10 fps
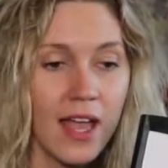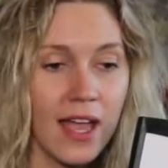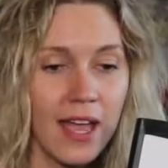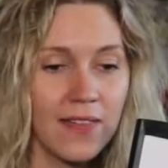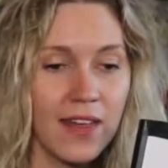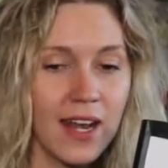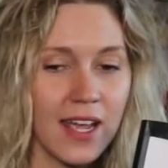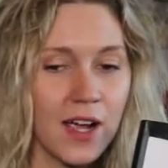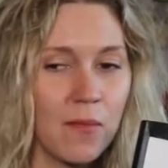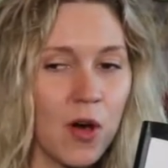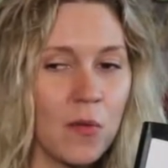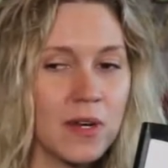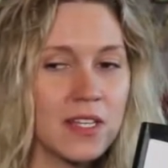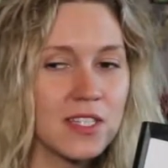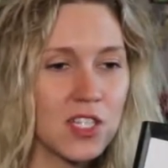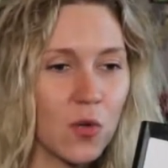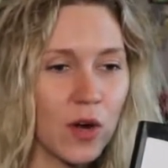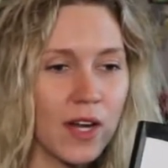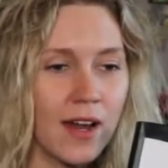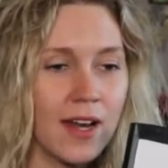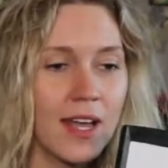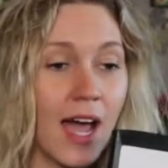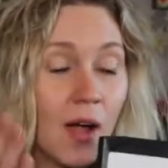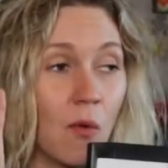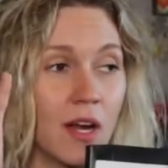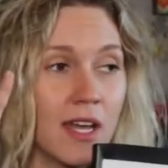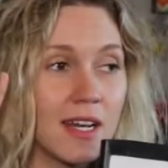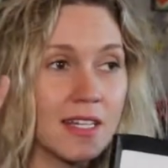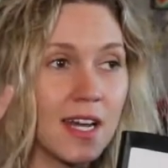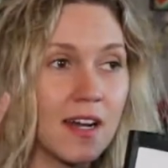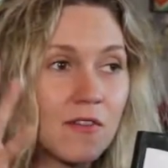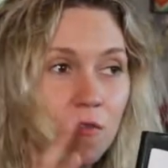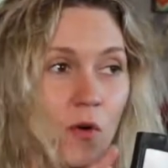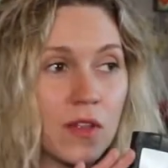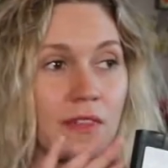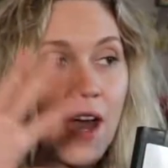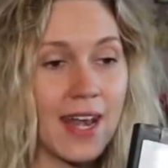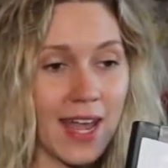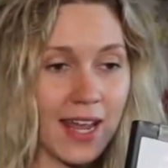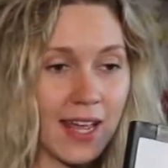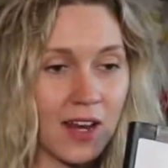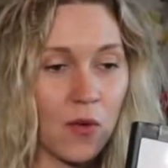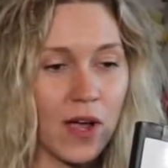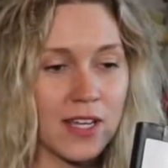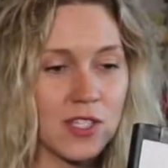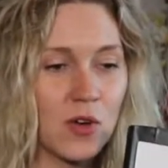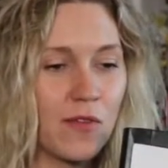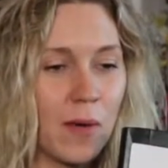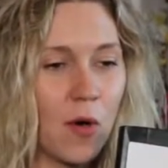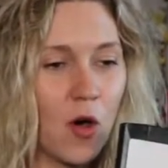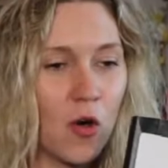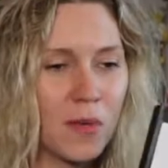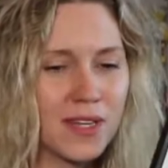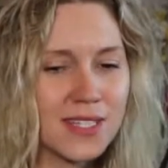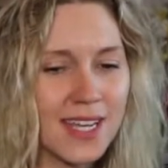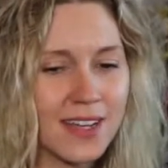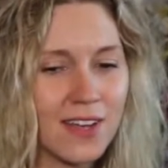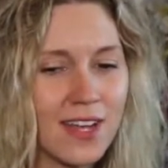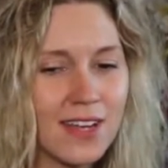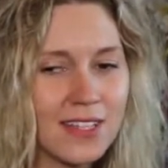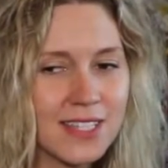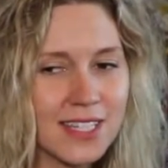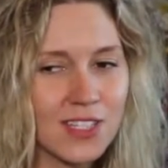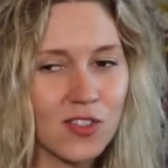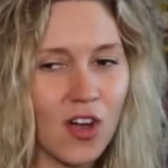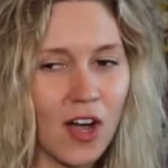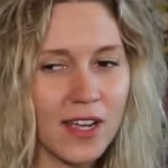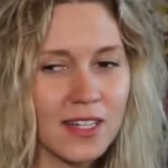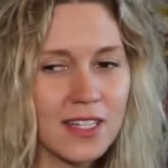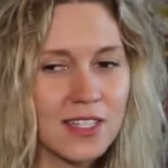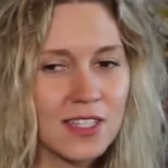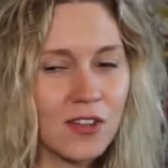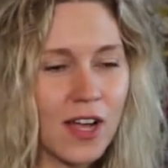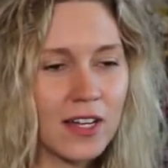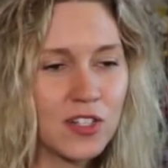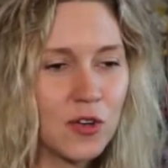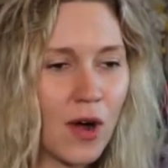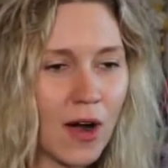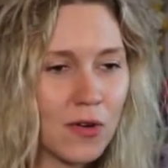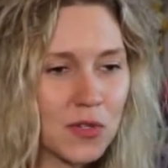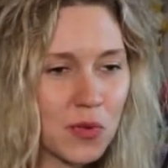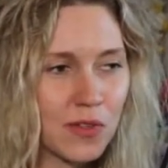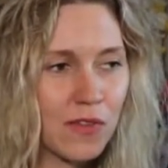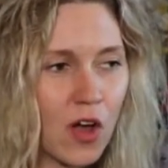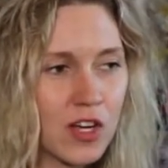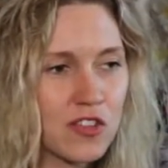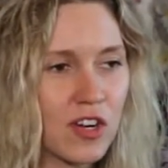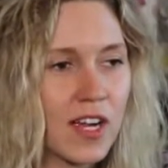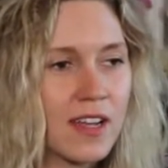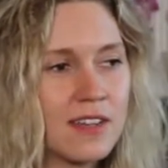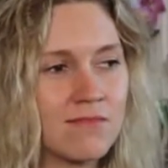And then I come home and he's still working on it. I want to get it done and folded that night in a way. So if I'm home and it's like 6 o'clock and he's still got 2 hours worth of laundry,